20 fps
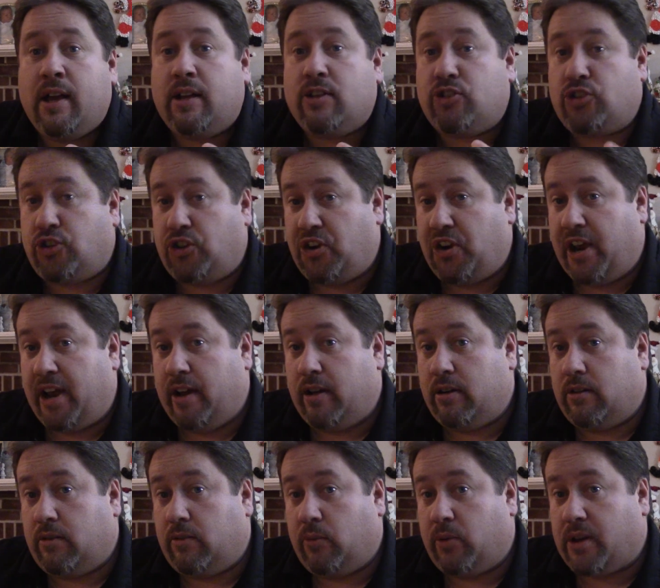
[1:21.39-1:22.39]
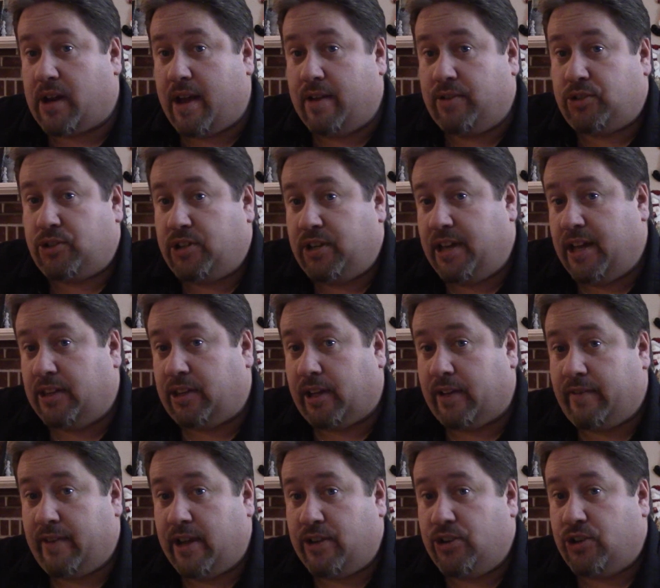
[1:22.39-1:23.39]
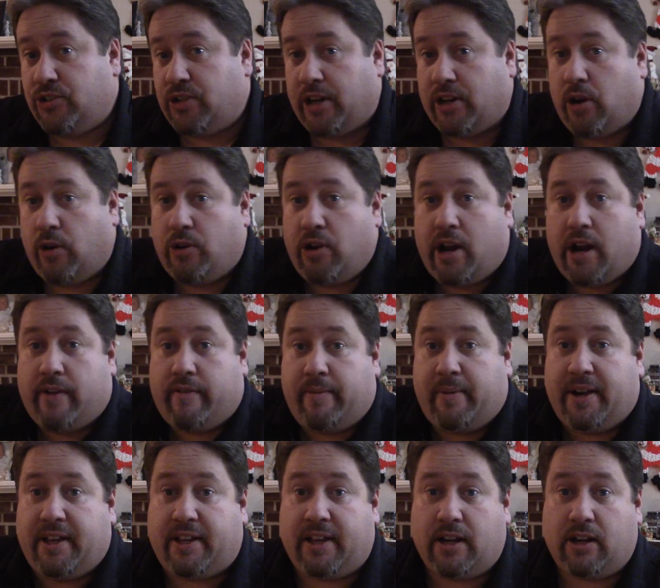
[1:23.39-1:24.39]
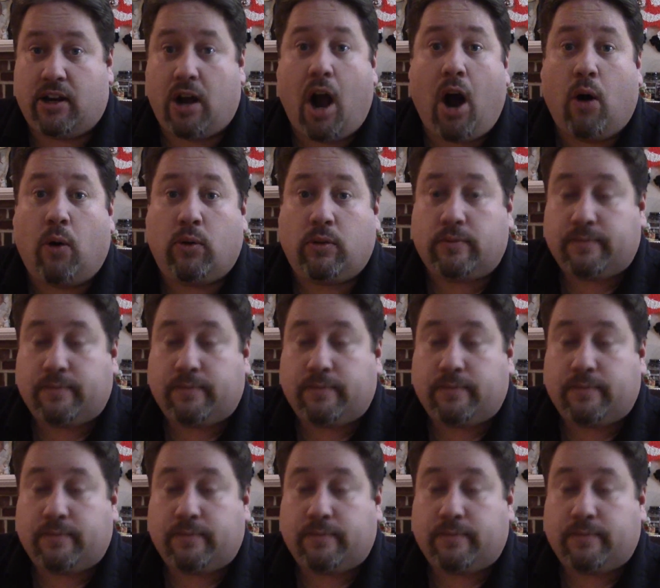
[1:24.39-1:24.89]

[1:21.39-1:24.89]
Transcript: share what I see at the conventions. I know not everybody can go,